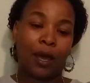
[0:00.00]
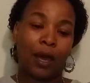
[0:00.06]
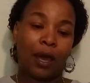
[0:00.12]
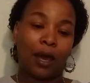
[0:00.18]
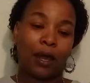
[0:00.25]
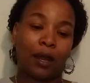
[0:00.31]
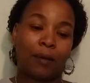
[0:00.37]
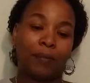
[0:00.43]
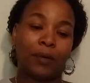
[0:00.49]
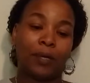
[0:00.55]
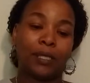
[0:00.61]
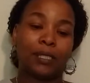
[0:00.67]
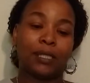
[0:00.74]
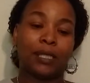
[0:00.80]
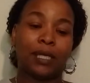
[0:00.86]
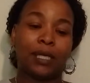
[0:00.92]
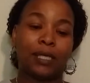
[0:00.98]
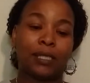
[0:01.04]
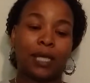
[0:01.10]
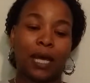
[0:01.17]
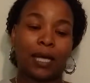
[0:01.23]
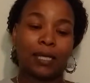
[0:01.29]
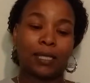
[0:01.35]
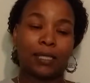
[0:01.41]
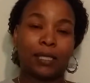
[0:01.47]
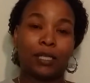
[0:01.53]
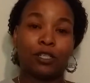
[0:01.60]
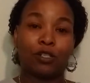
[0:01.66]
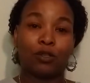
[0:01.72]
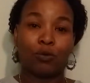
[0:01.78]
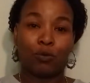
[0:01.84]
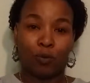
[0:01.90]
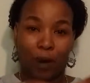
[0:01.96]
and I put a zigzag
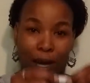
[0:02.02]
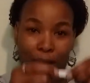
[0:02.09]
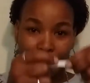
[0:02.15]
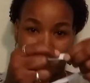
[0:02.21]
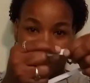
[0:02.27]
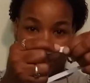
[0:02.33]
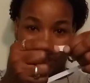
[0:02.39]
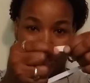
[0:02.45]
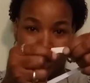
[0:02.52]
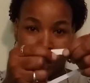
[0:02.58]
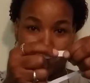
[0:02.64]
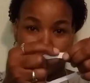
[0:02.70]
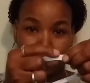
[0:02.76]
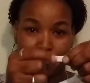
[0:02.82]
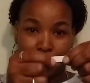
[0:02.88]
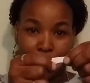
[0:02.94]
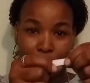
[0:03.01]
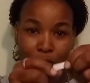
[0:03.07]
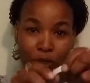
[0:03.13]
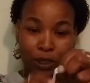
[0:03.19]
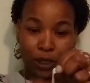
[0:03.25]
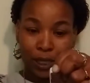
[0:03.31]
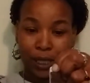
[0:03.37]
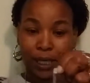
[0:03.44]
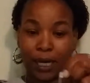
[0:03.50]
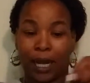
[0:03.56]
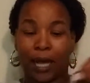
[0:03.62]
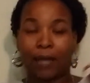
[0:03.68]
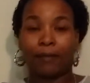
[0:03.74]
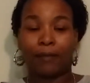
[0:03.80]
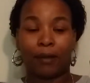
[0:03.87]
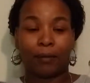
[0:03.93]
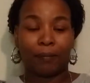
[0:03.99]
stitch right down the middle to
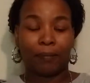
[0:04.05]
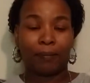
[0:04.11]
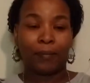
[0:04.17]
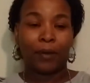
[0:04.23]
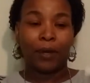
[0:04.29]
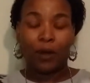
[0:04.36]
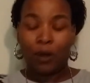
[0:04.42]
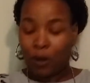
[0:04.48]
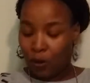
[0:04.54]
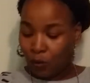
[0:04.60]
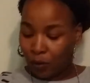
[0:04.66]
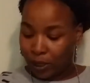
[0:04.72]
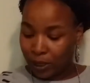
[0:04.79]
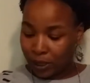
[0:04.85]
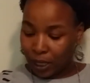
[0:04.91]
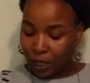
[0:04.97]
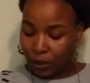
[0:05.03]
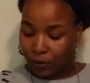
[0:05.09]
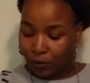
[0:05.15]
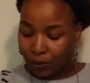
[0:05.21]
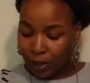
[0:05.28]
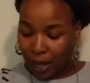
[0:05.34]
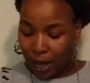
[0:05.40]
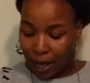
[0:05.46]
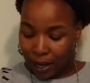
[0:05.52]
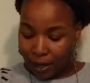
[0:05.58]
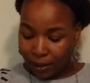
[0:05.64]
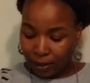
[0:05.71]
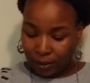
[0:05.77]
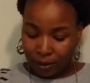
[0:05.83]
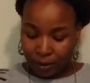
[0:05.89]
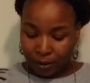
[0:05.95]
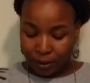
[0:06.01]
connect them. Once I do that,
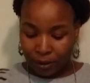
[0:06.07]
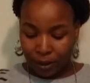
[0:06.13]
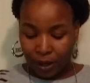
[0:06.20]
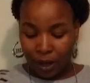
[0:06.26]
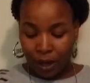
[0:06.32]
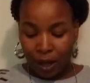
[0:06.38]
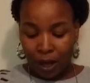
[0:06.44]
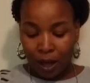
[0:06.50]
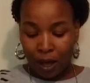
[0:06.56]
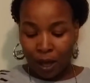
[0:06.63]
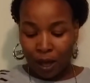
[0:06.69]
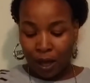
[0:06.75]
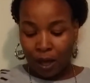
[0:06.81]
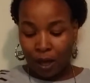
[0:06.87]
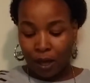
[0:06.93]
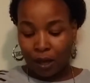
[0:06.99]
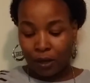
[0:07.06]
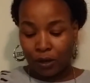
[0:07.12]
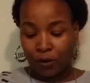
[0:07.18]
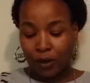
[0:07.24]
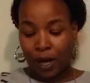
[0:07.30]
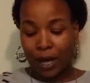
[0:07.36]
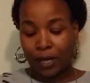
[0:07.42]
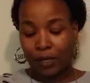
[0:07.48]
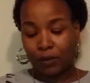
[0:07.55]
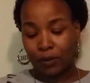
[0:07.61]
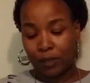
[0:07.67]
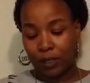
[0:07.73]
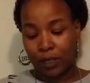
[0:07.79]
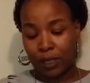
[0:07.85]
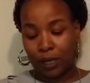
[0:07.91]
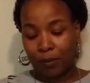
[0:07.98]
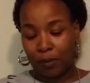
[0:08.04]
you guys will
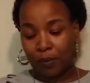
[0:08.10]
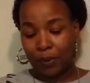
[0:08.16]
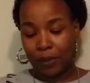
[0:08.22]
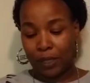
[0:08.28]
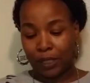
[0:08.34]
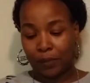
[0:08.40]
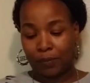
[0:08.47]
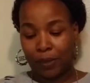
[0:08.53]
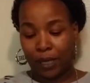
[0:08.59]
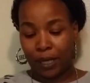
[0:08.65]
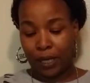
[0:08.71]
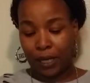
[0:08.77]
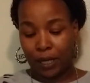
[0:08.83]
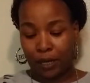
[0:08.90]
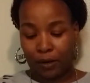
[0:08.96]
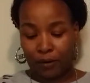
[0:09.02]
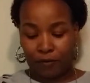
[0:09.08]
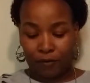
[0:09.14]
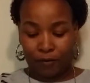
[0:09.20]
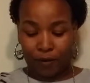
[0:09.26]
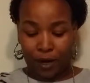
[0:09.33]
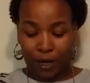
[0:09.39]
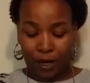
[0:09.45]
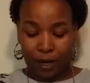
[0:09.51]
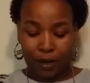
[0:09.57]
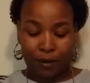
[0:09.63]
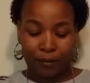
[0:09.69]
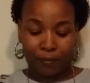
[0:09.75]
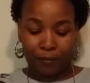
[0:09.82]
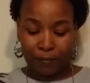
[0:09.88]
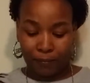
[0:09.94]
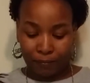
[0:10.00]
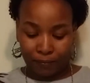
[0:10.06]
see. I'm gonna put this pin in there for right now,
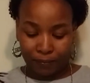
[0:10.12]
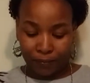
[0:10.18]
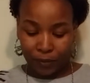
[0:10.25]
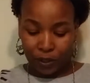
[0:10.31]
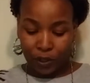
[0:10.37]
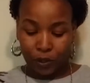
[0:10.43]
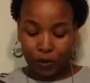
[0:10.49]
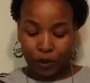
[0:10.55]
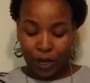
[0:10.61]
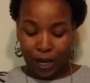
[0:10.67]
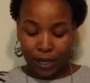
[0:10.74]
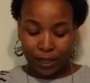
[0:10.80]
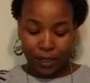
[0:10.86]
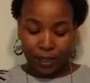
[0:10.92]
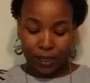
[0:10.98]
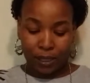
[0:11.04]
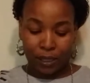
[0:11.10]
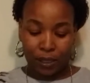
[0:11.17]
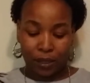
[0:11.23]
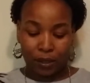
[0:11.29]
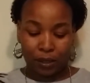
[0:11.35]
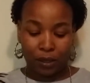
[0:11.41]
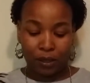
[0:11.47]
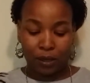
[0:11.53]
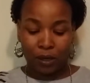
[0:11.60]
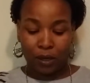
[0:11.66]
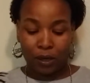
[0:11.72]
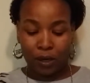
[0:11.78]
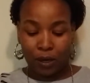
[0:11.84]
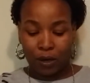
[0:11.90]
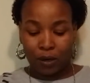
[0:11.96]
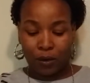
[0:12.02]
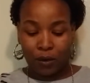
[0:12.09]
so you guys can see
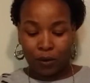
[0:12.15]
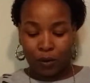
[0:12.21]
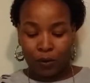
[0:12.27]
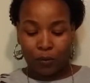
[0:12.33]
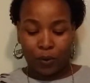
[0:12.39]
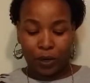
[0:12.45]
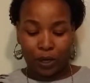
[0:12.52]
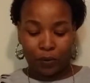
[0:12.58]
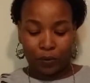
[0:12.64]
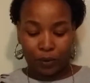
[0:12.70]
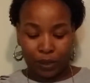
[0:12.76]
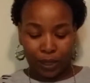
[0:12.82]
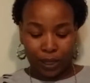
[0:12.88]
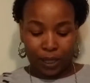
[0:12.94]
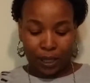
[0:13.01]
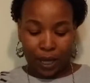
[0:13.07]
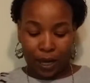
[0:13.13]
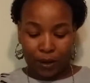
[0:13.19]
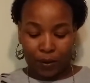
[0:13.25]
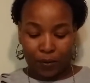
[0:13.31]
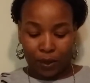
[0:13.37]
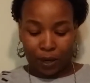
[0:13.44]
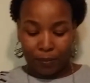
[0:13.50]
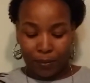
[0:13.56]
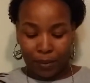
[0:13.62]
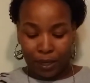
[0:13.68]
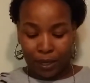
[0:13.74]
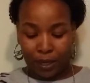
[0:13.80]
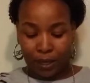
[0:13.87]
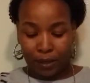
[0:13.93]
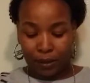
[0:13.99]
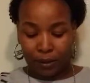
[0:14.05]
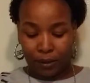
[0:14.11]
what it will look like when I'm
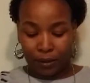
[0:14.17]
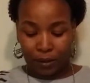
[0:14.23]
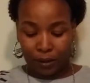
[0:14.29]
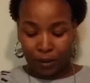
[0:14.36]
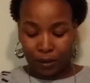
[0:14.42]
done.